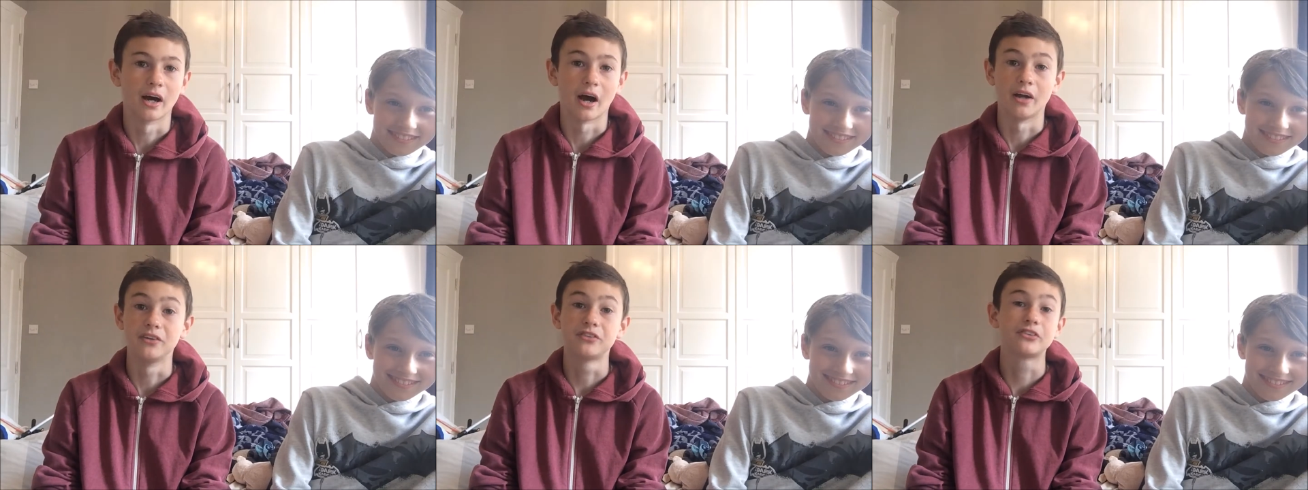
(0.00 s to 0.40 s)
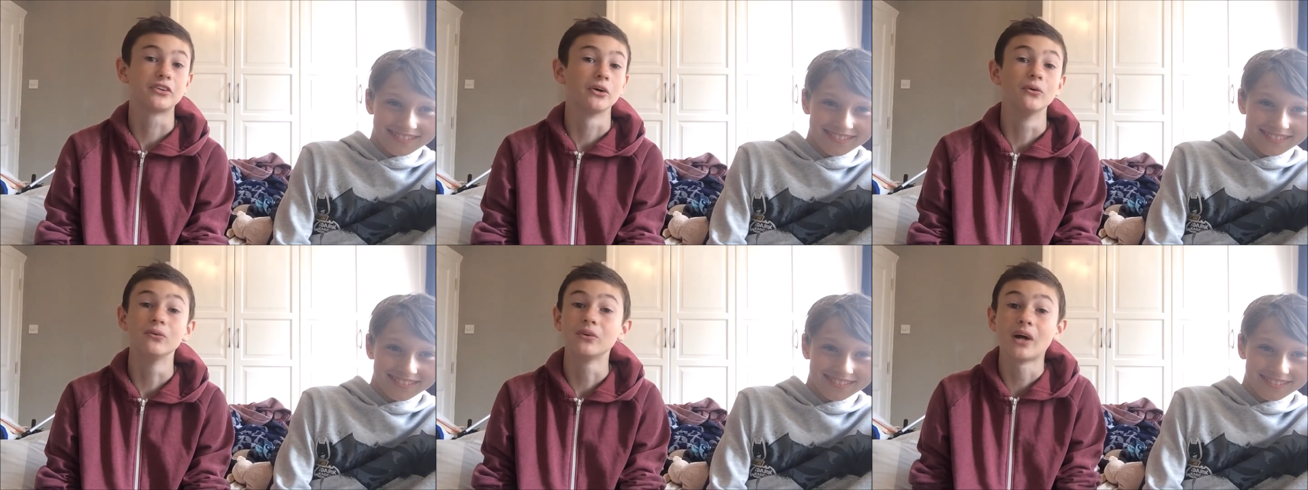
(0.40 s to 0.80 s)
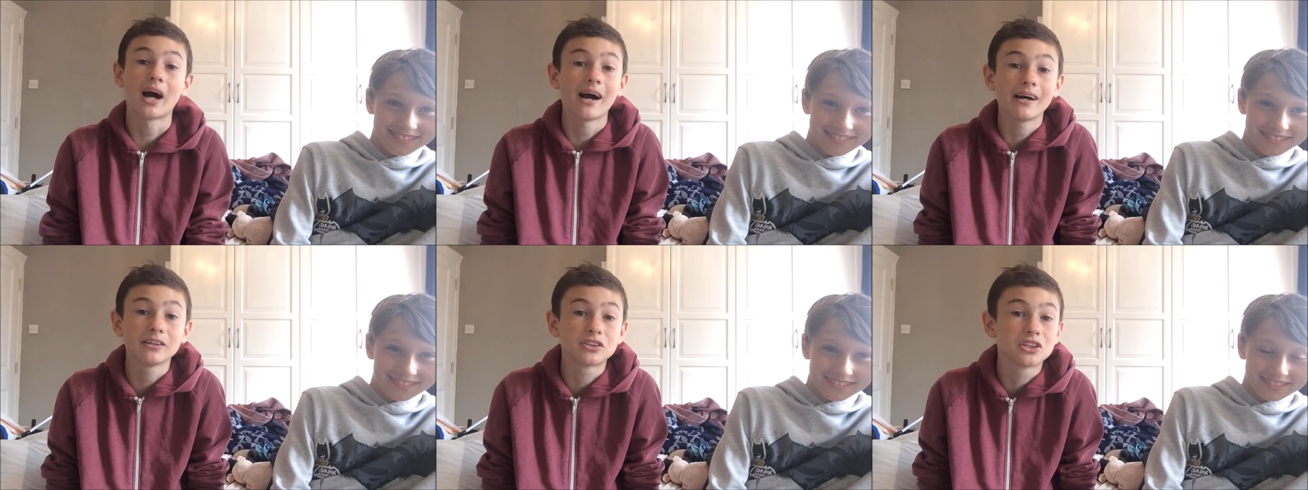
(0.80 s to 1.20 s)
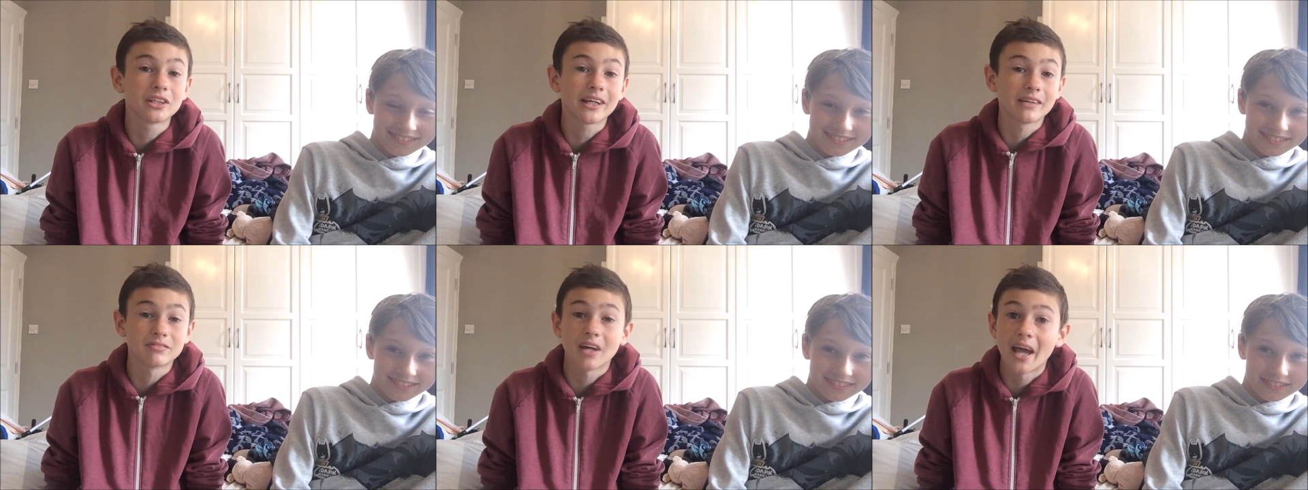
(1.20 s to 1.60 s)
Speaker 1: I don't
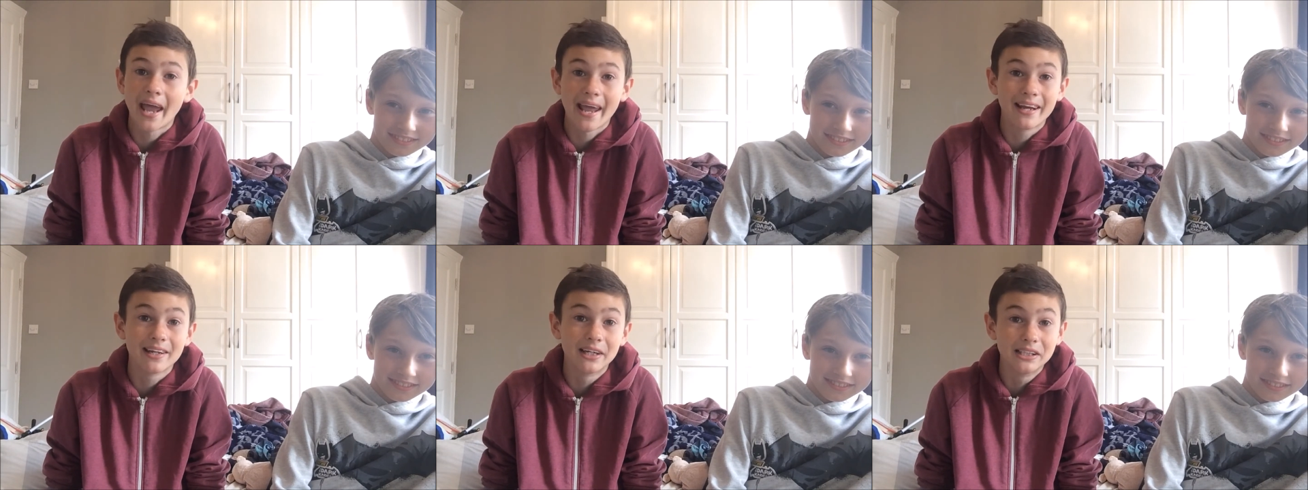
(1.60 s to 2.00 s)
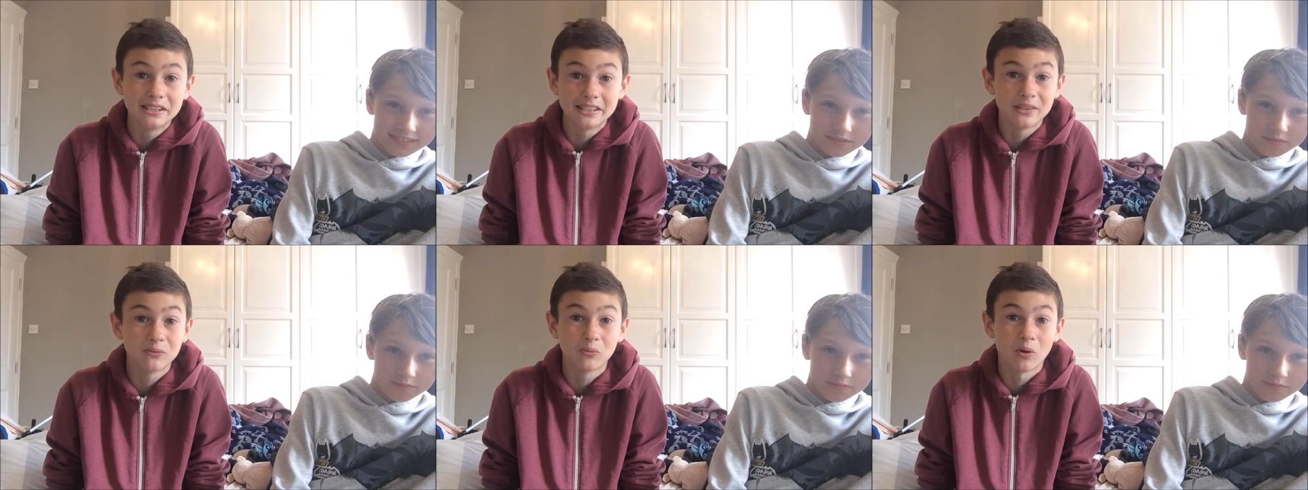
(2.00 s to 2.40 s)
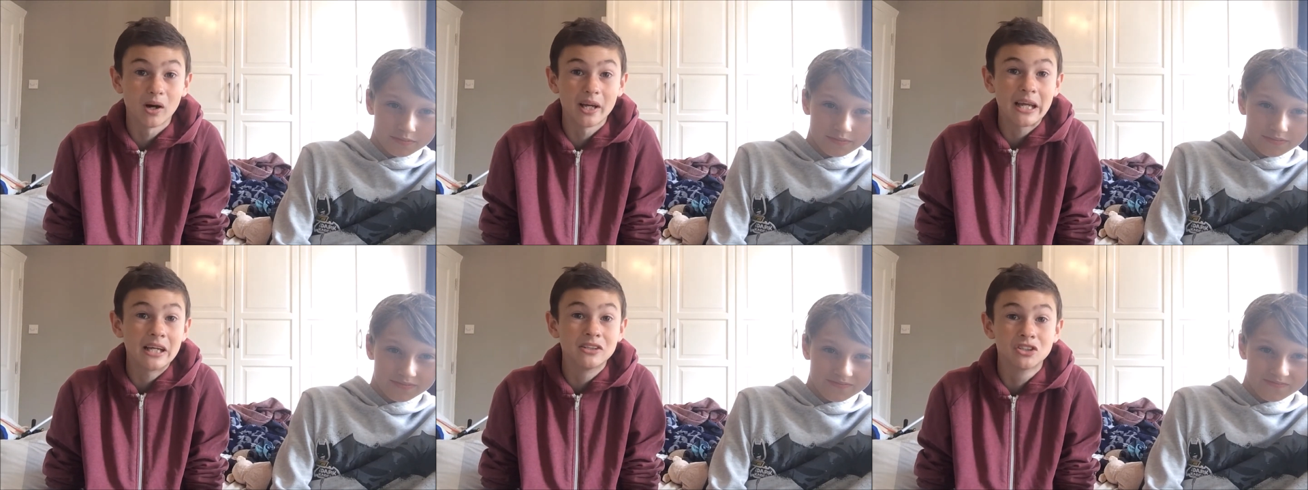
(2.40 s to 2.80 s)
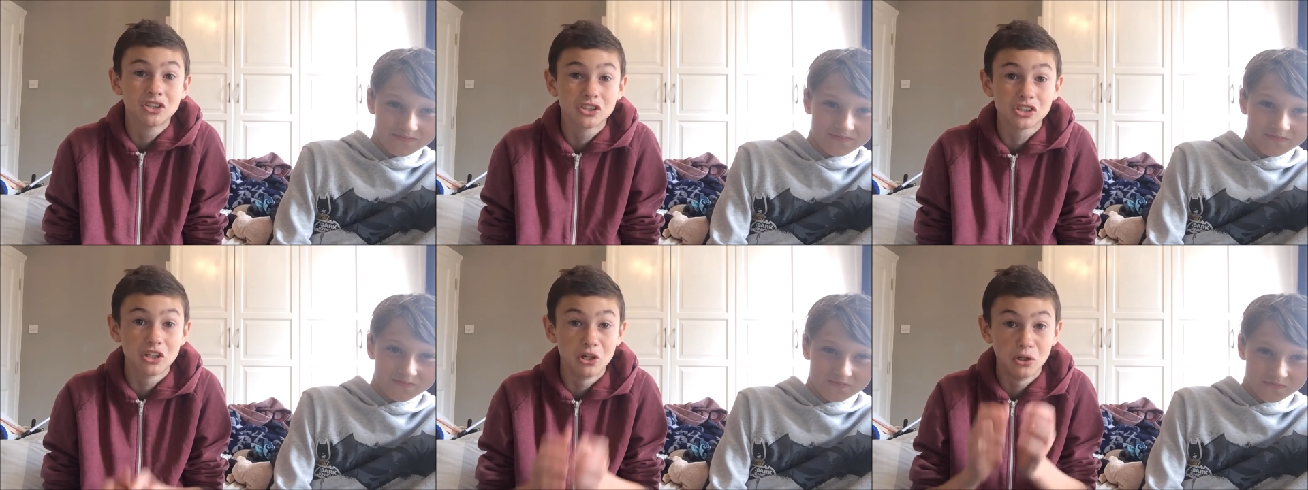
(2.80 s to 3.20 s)
actually have any idea why,
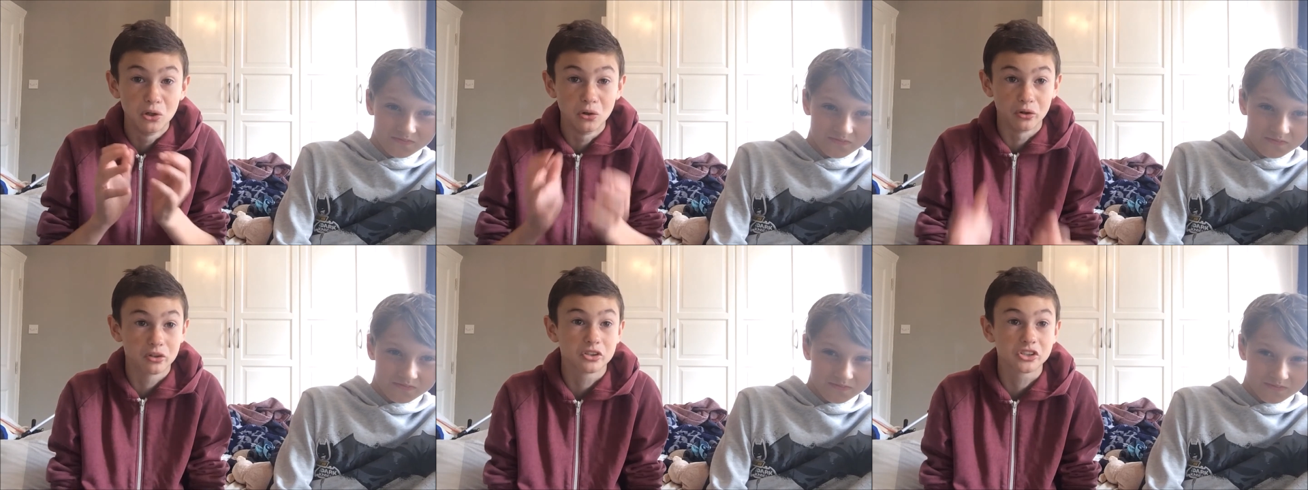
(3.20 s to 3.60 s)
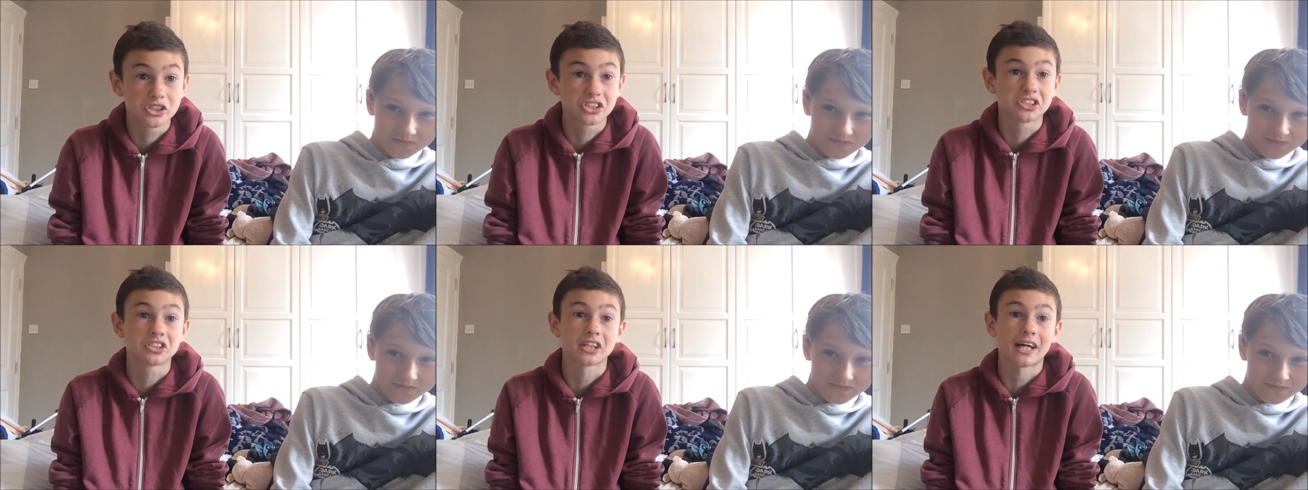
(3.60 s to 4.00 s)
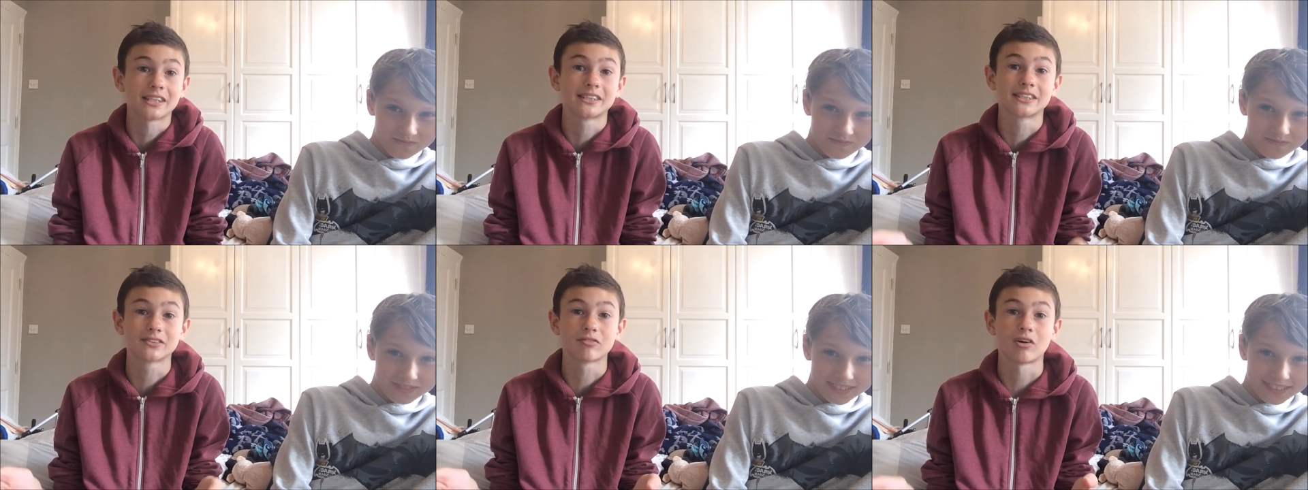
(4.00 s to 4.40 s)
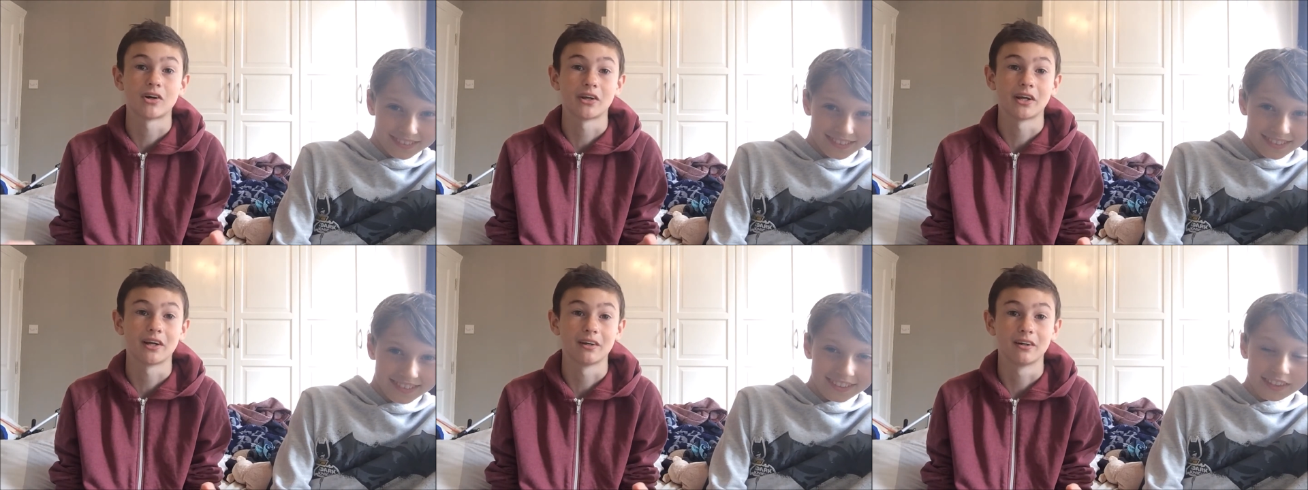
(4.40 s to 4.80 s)
it just looks
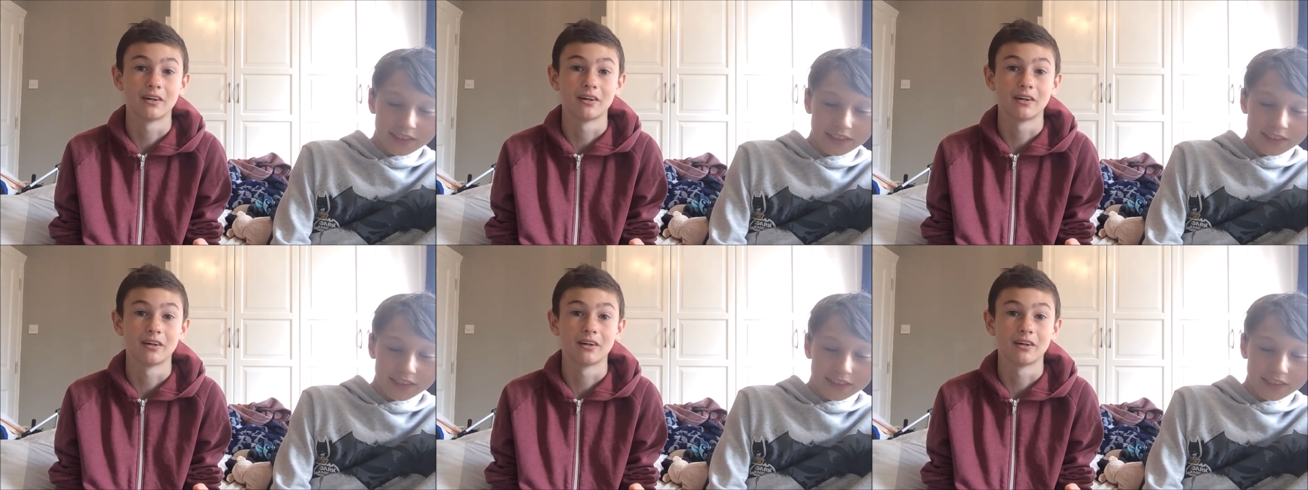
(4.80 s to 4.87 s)
satisfying. It's